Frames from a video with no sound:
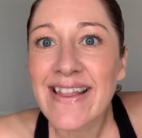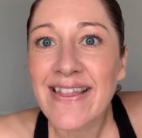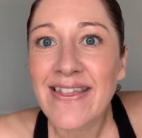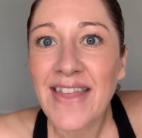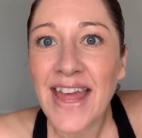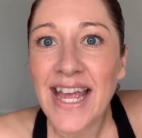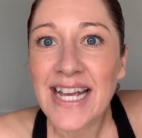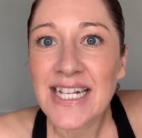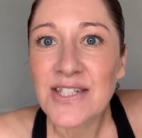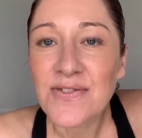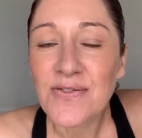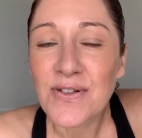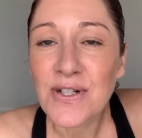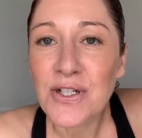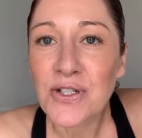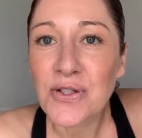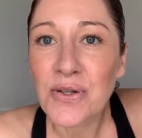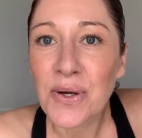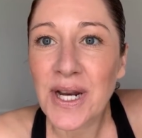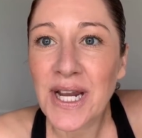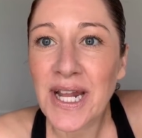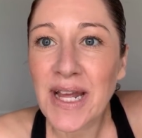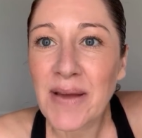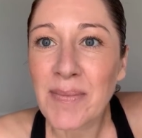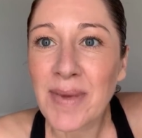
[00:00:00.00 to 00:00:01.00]
Thanks for
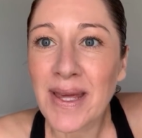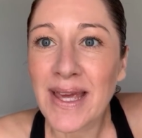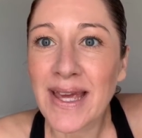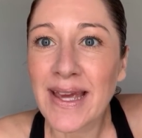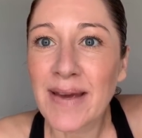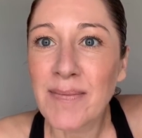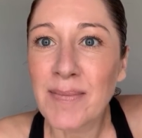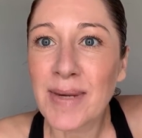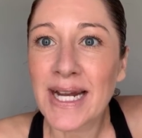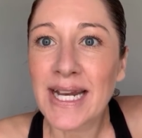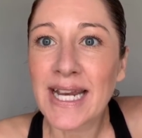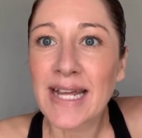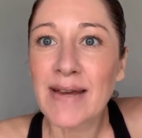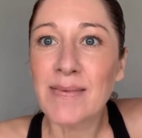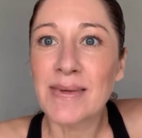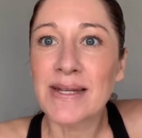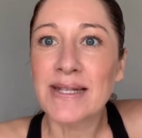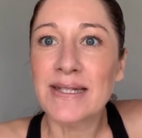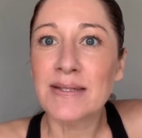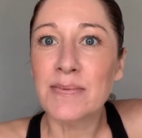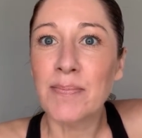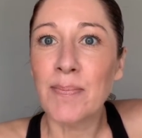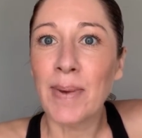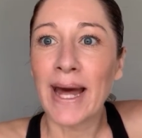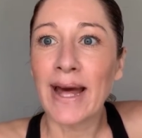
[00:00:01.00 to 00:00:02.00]
joining me. My name
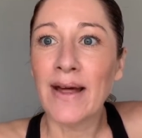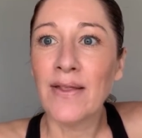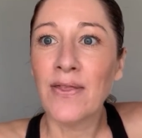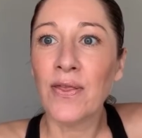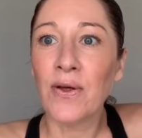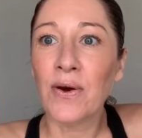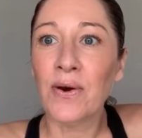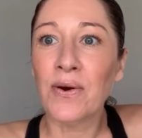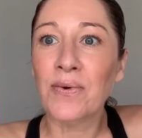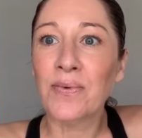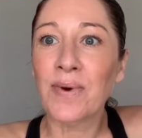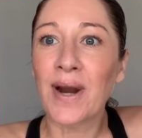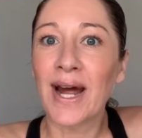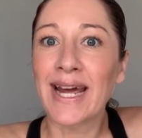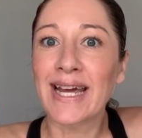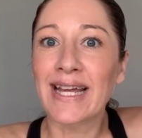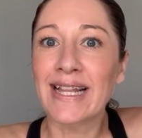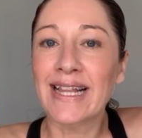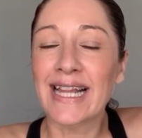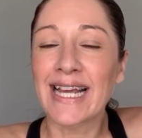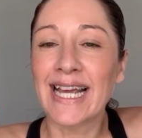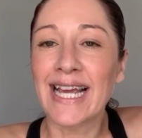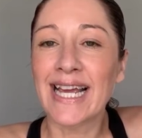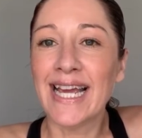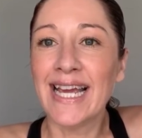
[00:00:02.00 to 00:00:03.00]
is Beth
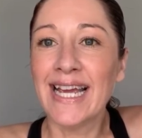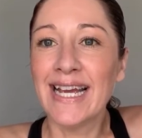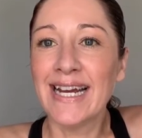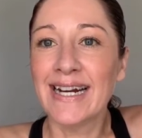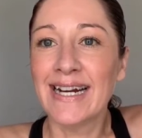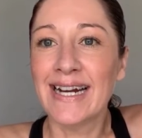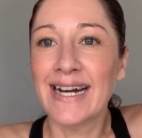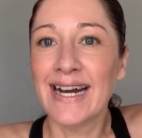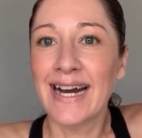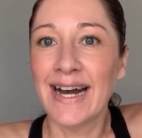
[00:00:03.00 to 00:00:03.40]
O'Reilly.